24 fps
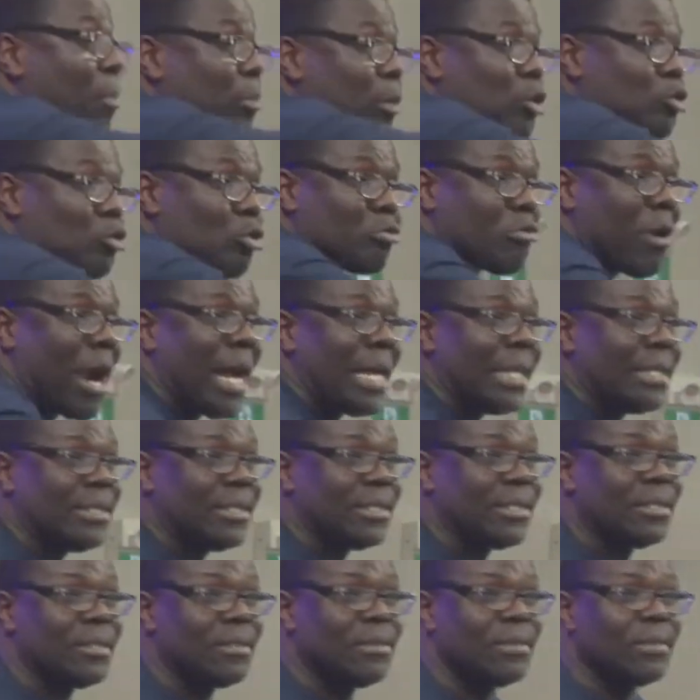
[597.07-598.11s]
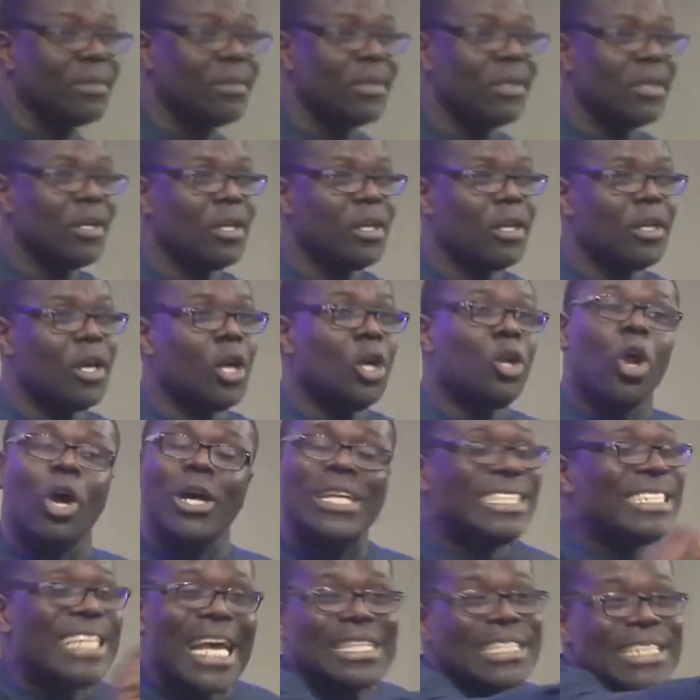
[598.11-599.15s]
to Christ.
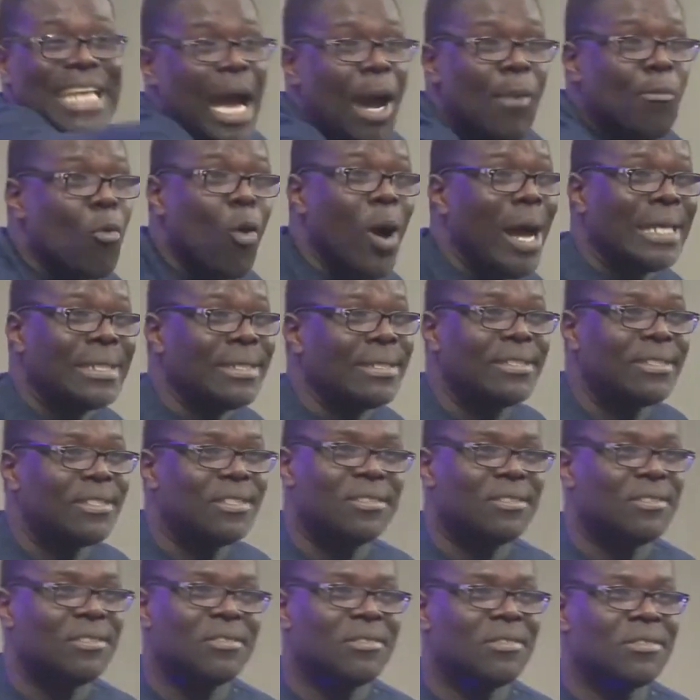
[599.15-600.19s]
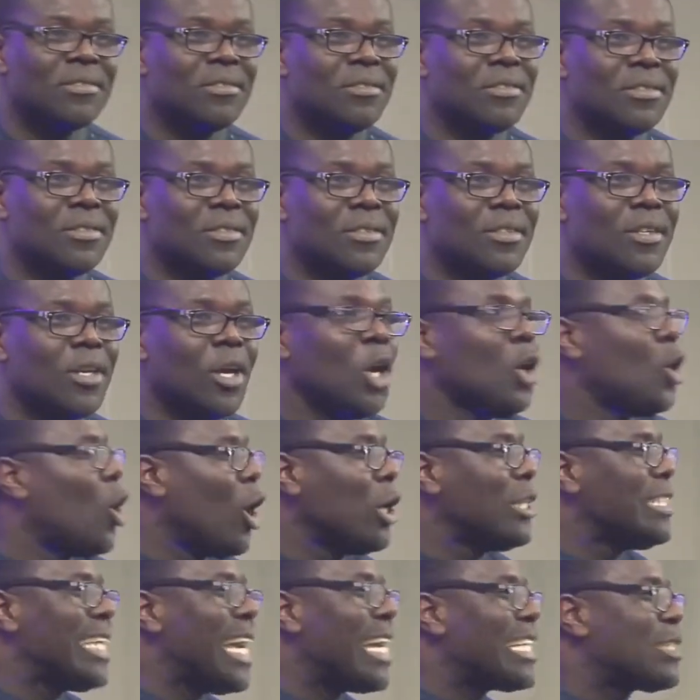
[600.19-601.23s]
Don't just come once.
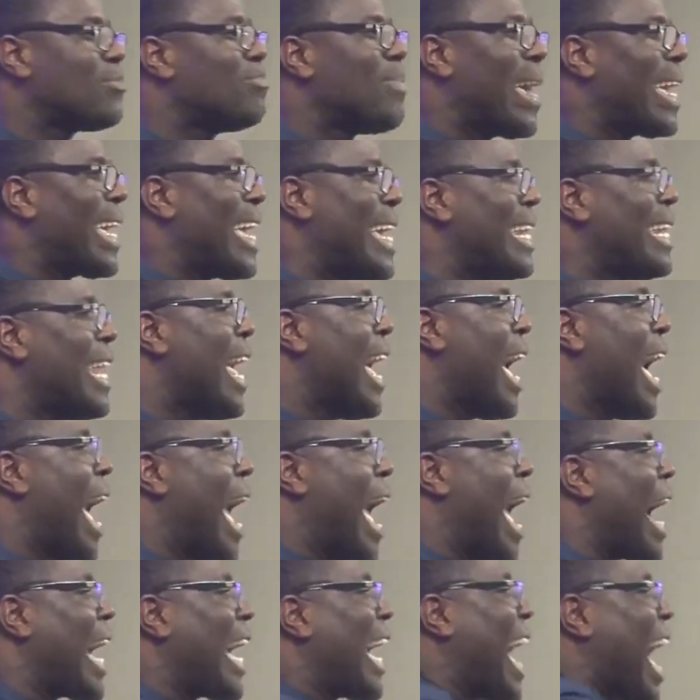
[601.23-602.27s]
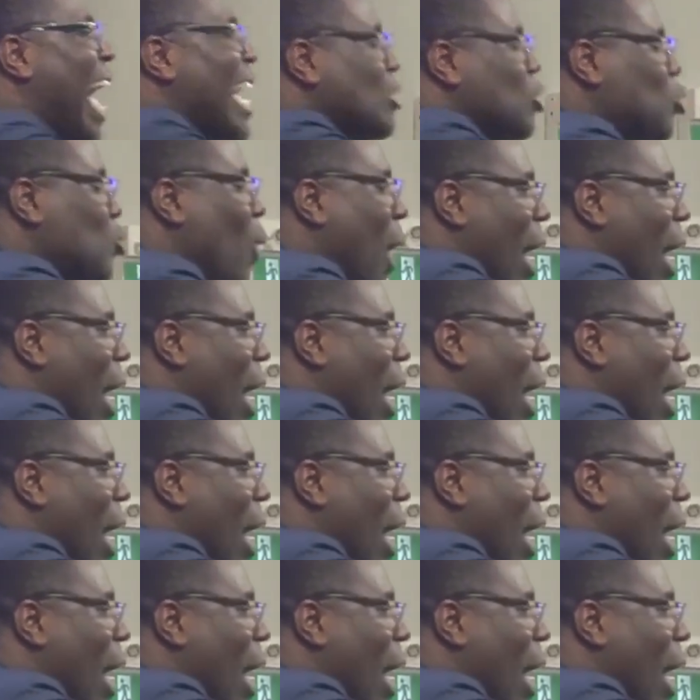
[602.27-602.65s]
Don't just make it a, a casual